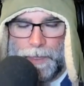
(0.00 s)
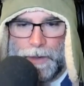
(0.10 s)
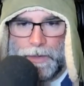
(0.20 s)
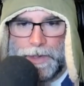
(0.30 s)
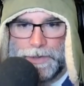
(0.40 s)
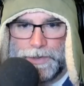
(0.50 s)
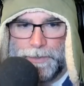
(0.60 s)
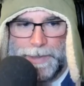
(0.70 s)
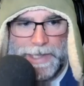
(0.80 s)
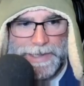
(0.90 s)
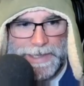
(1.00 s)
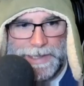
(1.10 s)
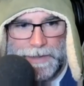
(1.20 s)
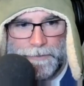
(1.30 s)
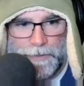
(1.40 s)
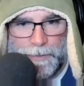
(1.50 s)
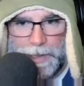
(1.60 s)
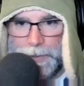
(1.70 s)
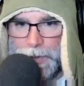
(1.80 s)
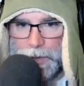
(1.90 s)
Okay, so because that's hidden from me,
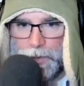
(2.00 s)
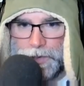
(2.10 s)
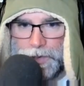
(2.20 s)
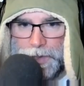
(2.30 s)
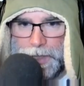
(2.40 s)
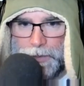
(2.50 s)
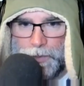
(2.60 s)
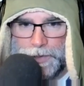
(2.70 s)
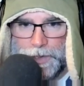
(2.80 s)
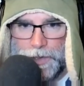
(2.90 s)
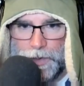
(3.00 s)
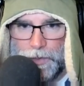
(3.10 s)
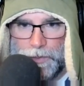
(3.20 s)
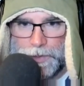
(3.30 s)
I'm not quite sure yet what to do.